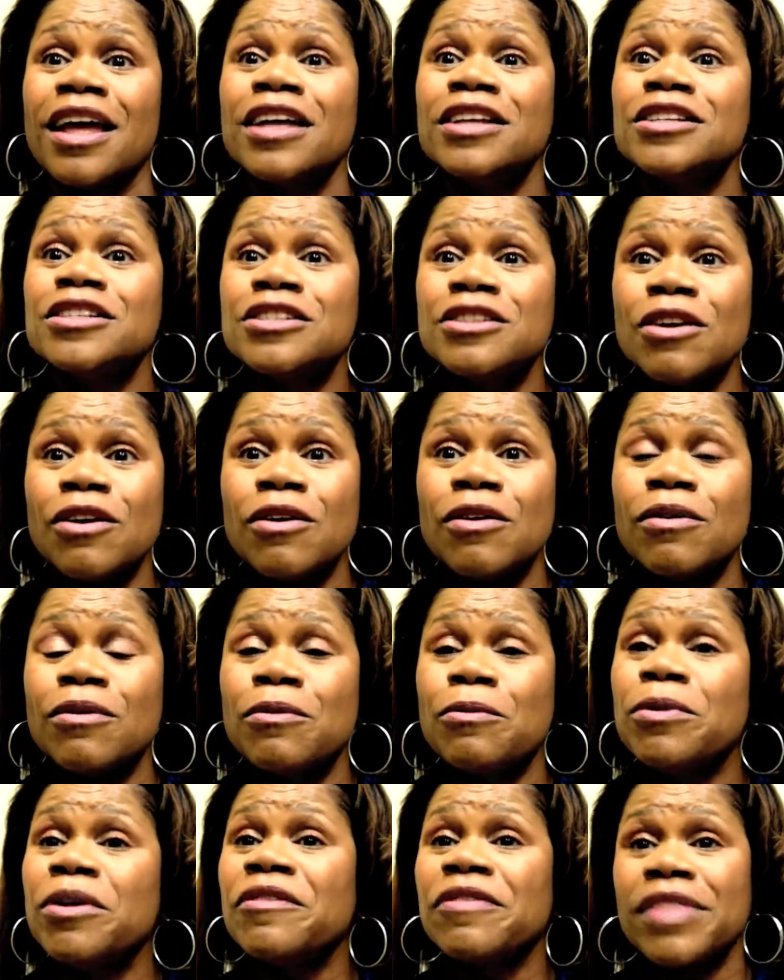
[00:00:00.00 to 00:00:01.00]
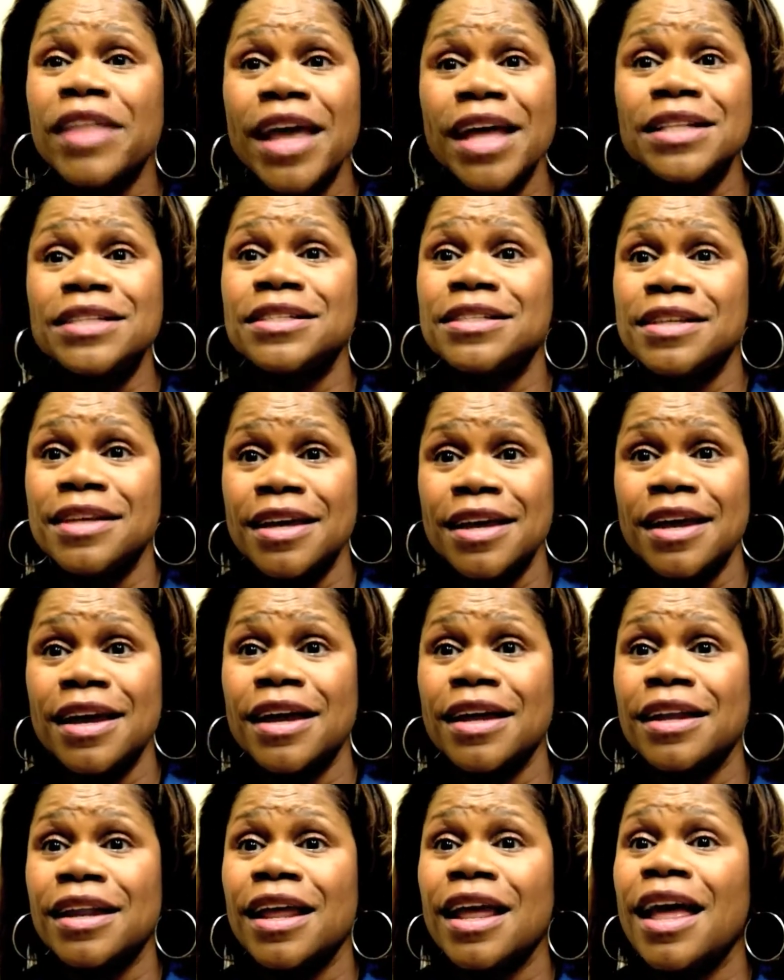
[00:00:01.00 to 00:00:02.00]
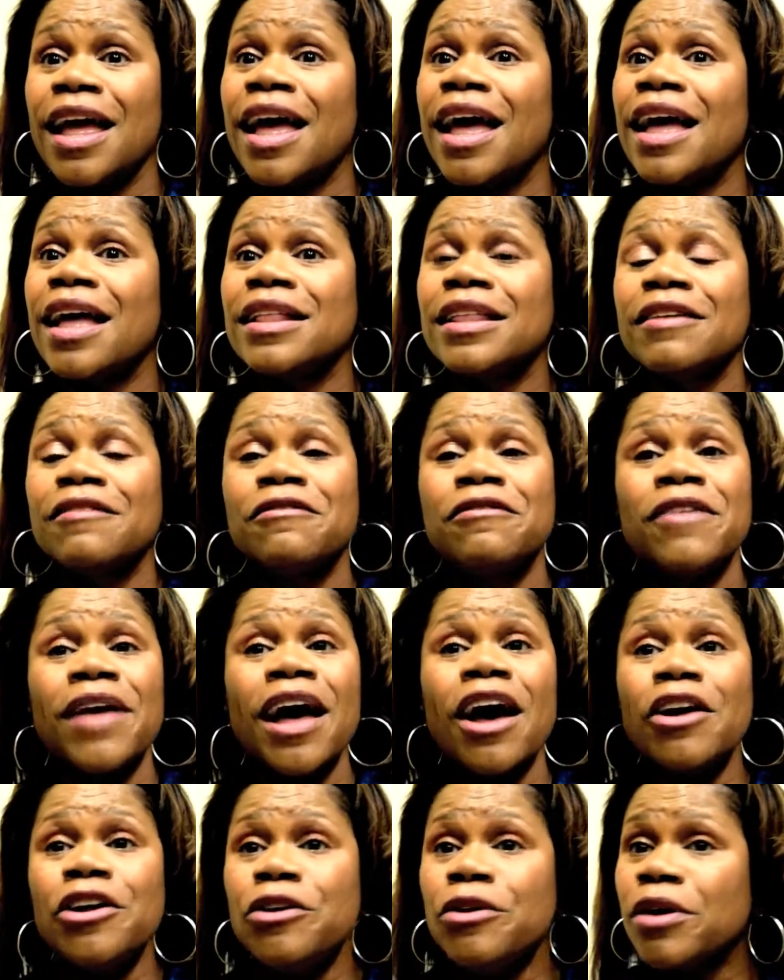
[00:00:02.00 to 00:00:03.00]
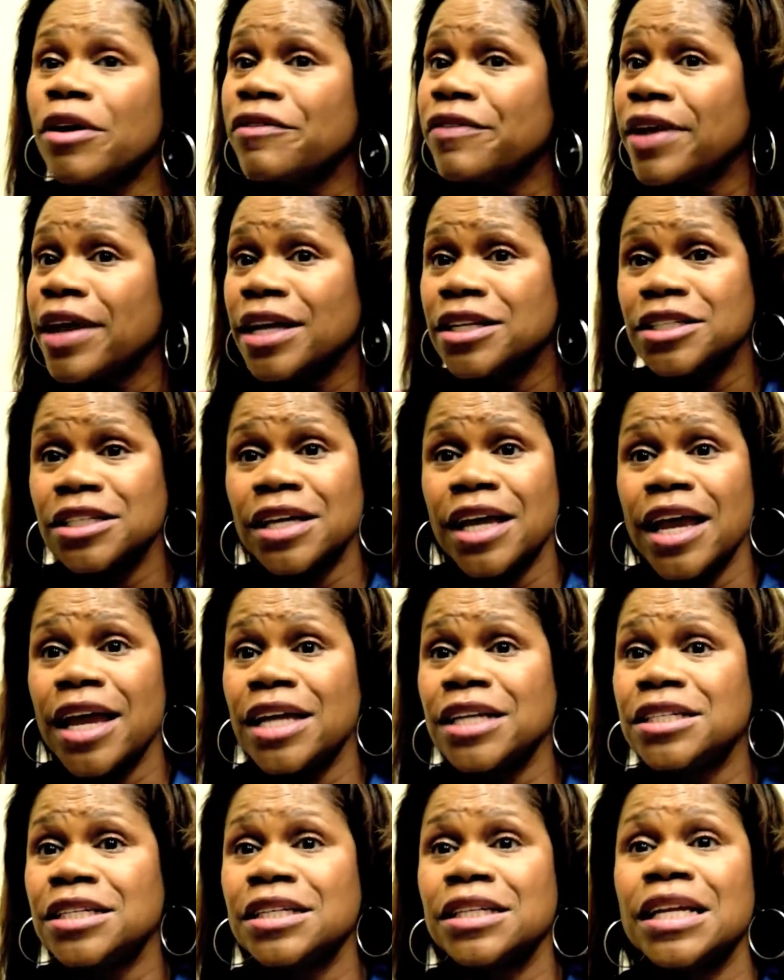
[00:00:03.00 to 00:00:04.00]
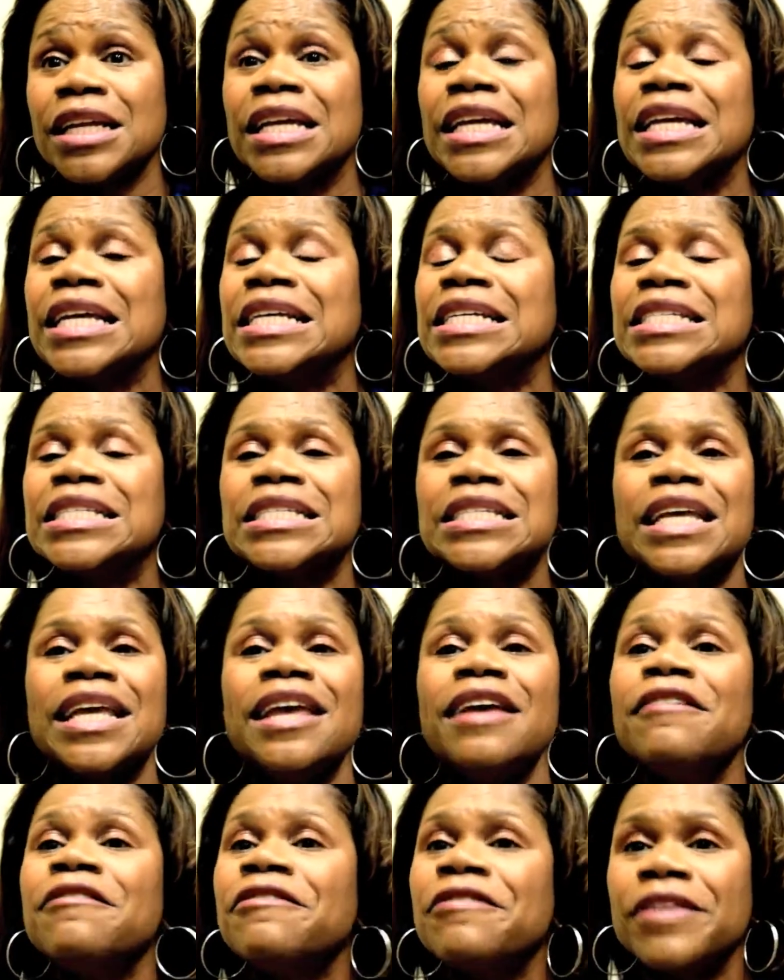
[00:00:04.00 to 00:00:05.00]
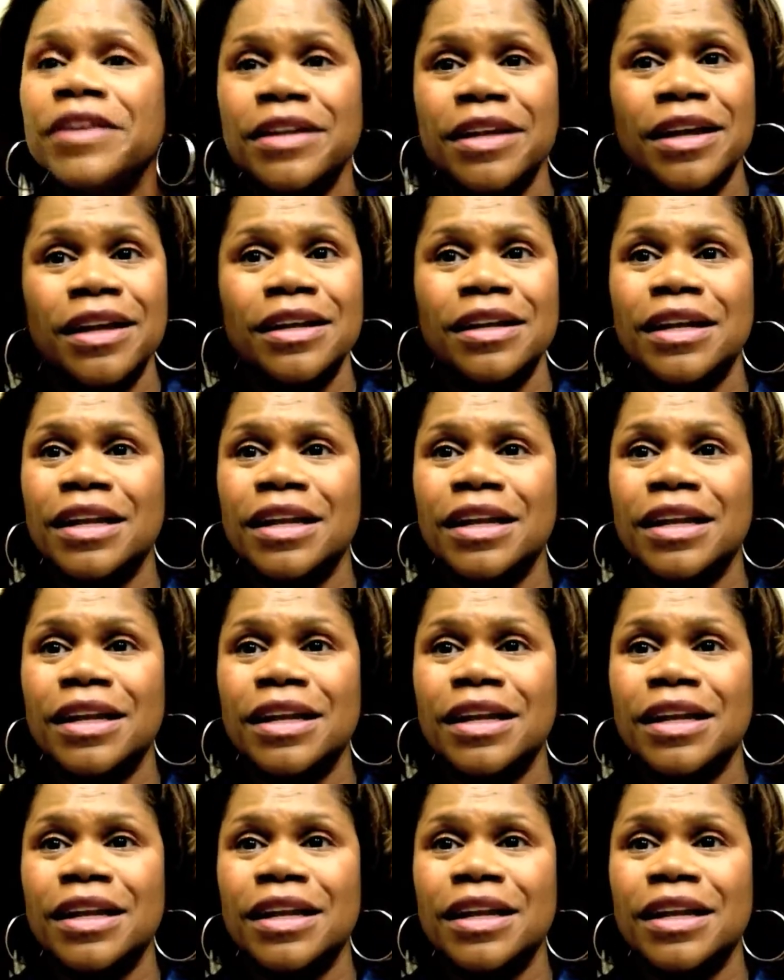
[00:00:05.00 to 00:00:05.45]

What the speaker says: So with that said, the value of education is infinite.